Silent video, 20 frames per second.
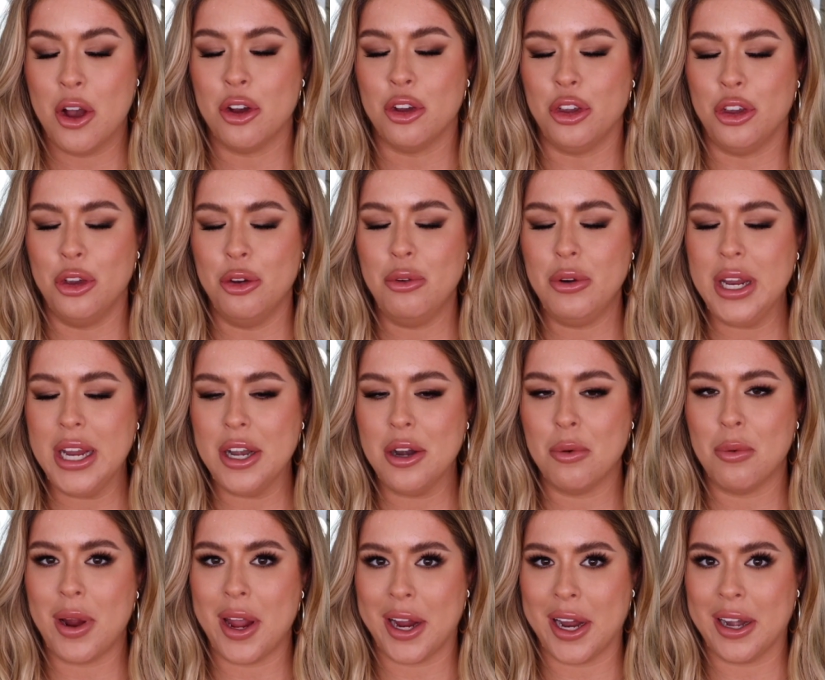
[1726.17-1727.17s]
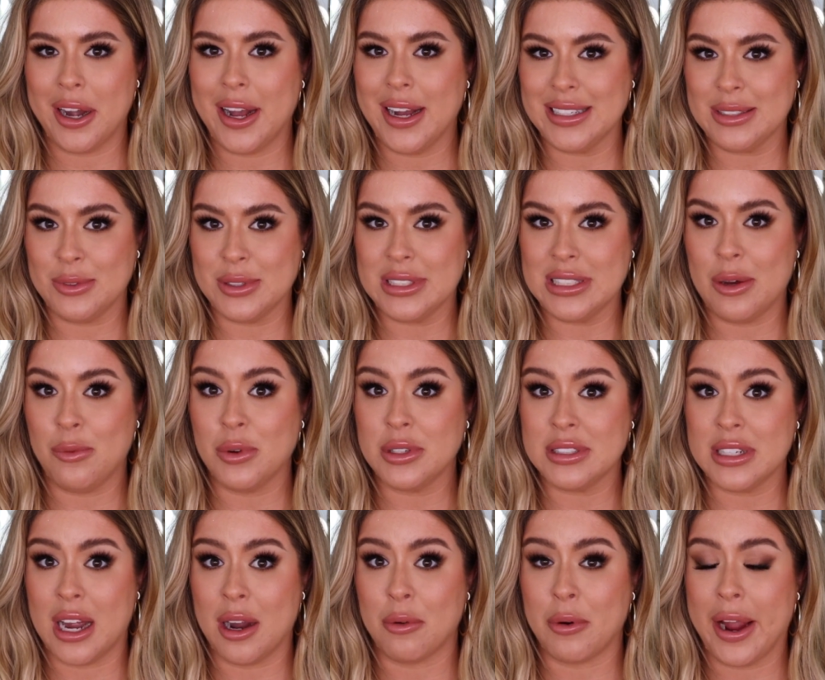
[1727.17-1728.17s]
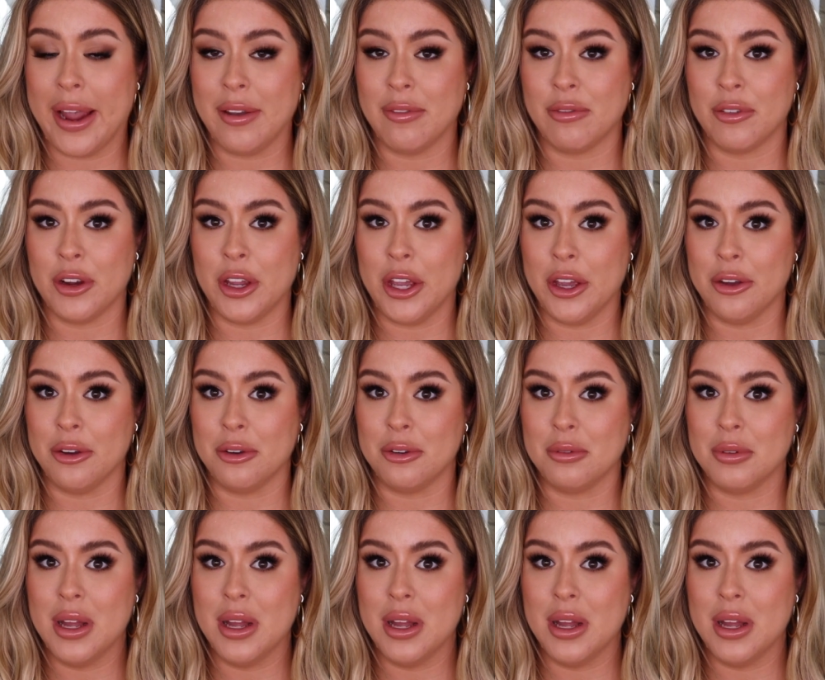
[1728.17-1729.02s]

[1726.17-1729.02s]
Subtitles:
You need to recognize when someone's not right for you.